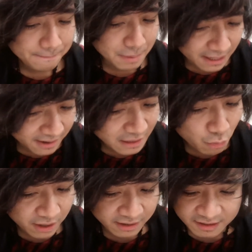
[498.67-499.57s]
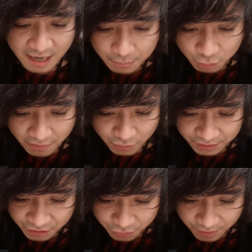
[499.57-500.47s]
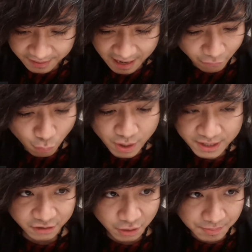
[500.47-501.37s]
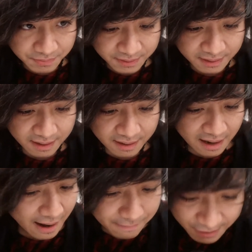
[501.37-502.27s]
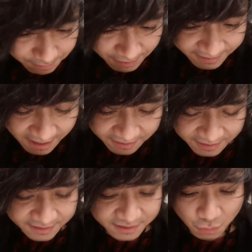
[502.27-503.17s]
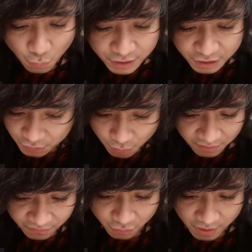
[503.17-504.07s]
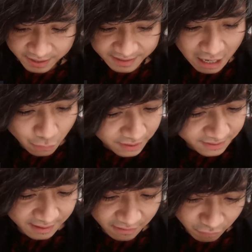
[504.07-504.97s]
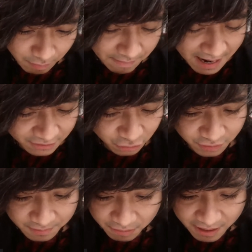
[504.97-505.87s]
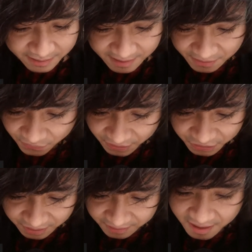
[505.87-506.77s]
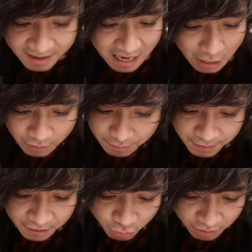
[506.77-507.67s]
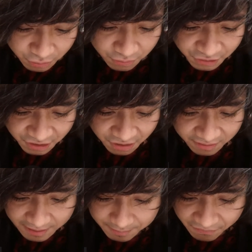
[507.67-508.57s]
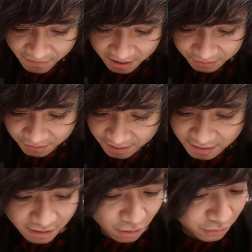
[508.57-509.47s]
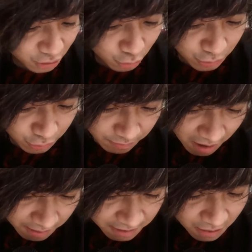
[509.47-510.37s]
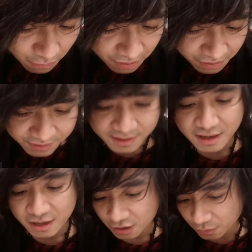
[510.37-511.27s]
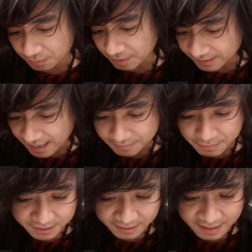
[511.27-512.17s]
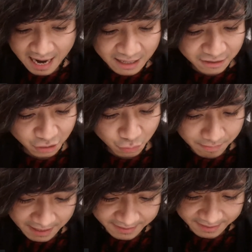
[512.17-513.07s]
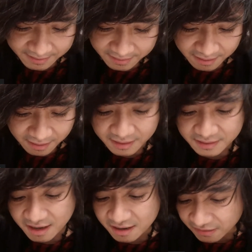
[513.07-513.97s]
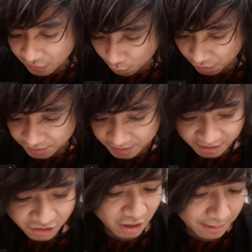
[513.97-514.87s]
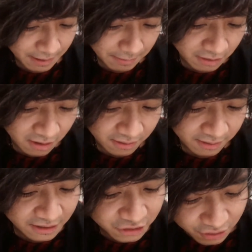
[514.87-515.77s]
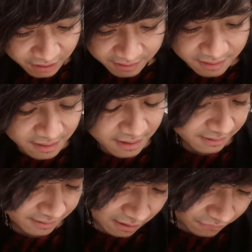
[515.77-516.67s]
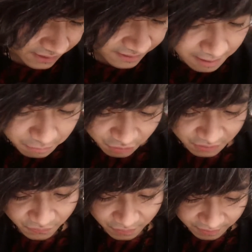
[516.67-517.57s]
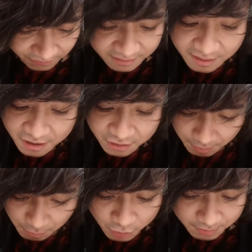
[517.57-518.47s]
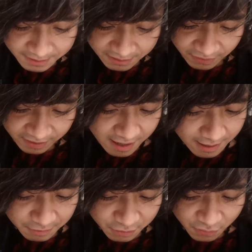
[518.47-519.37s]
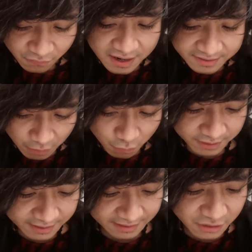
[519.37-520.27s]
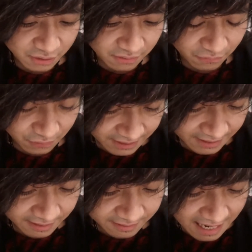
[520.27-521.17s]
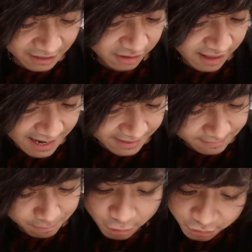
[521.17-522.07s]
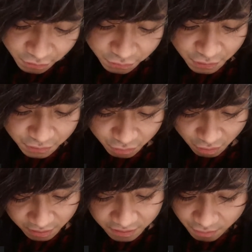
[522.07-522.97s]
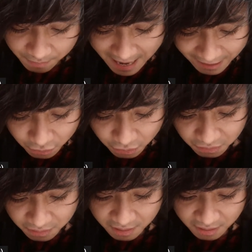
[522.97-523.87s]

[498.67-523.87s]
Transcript: Because I work in the time travel industry, everyone assumes I must be a scientist, which is sort of correct. I was studying for my master's in applied science fiction. I wanted to be a structural engineer like my father, and then the whole situation with mom got worse. And with my dad missing, I had to do what made sense. And then things got even worse, and this job came along, and I took it. Now I fix time machines for a living. To be more specific, I am a certified network technician for T-class personal use chronogrammatical